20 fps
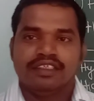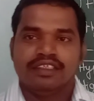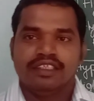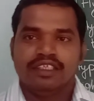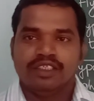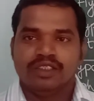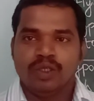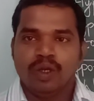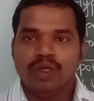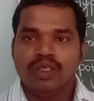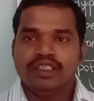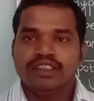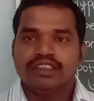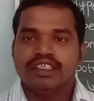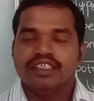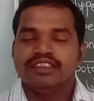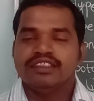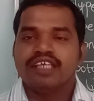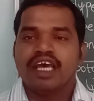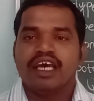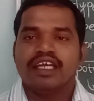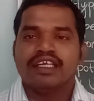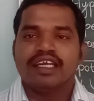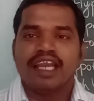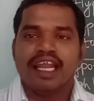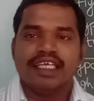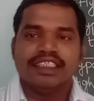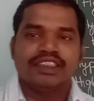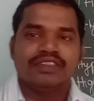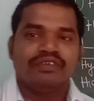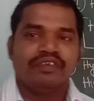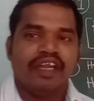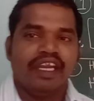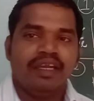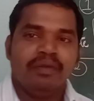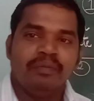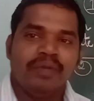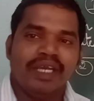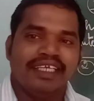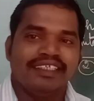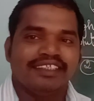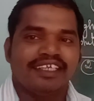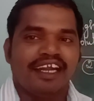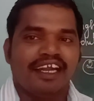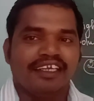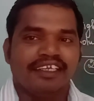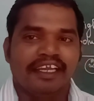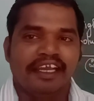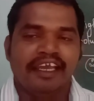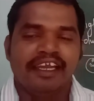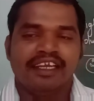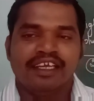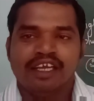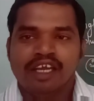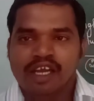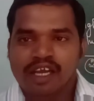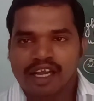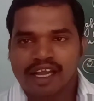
The solutions are classified based on their